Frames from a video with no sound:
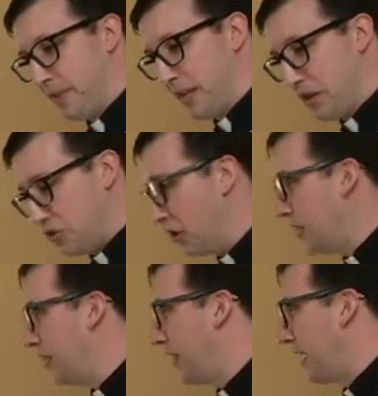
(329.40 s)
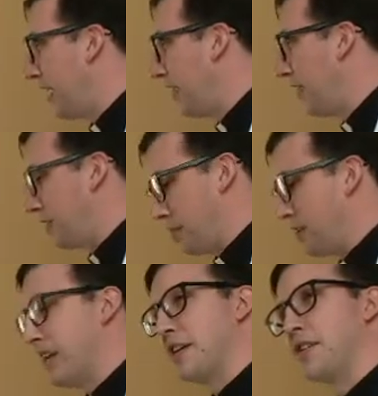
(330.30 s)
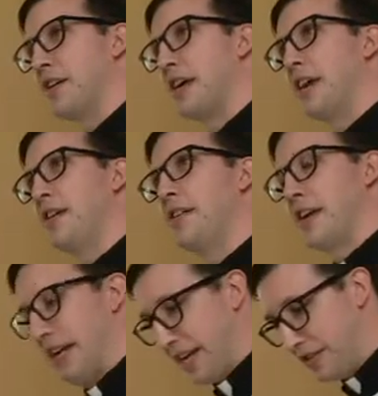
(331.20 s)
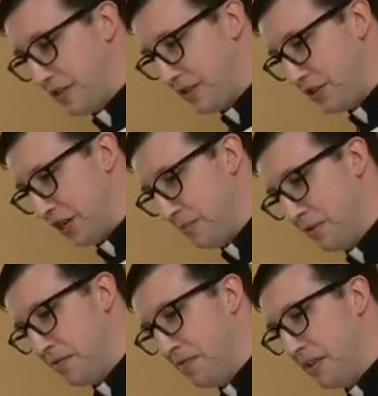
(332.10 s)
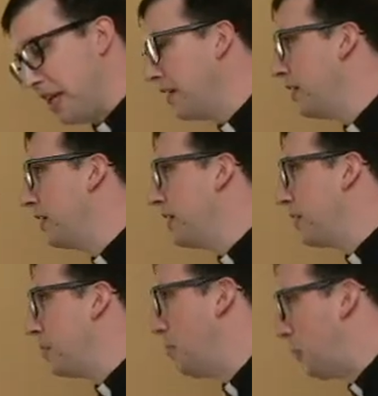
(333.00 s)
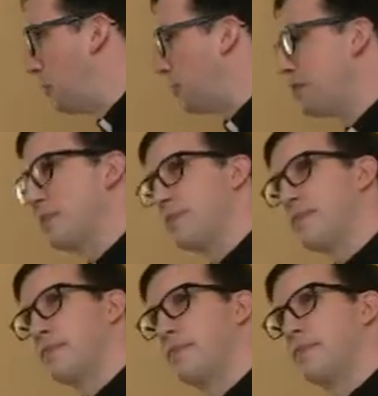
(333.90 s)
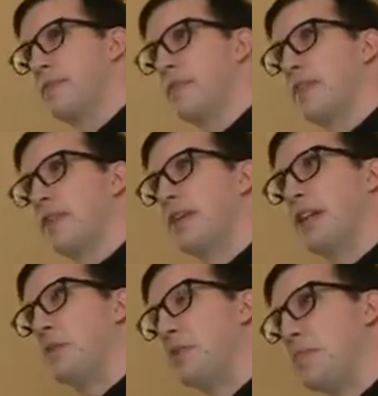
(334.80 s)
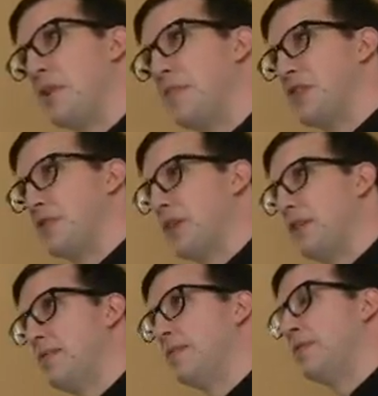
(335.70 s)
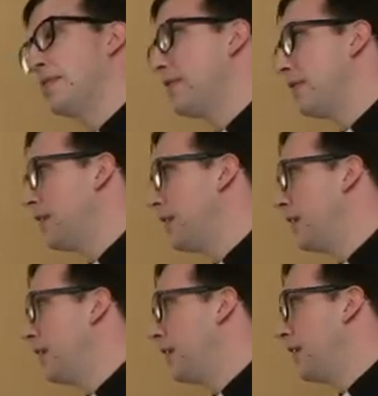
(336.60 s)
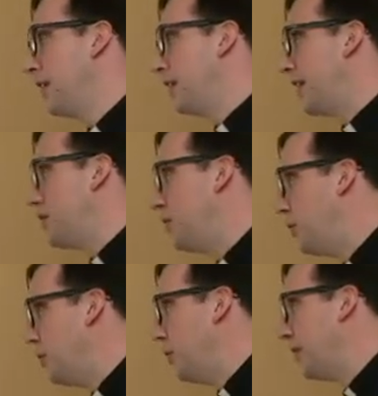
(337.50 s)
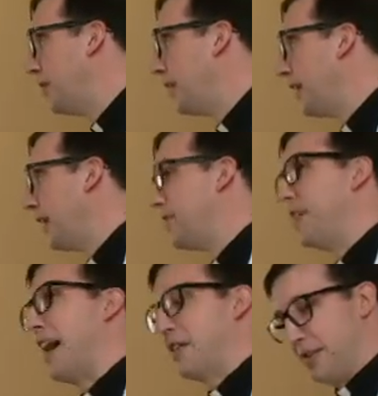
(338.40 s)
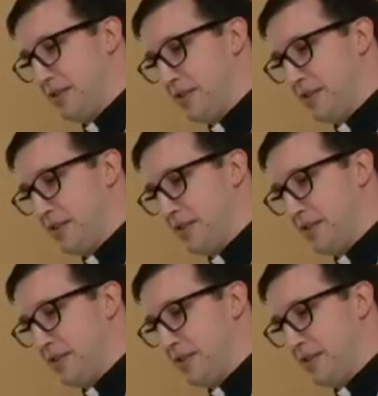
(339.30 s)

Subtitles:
In our sermon today, sermon text today, in Exodus chapter 15, Moses and the people of Israel, they do, in fact,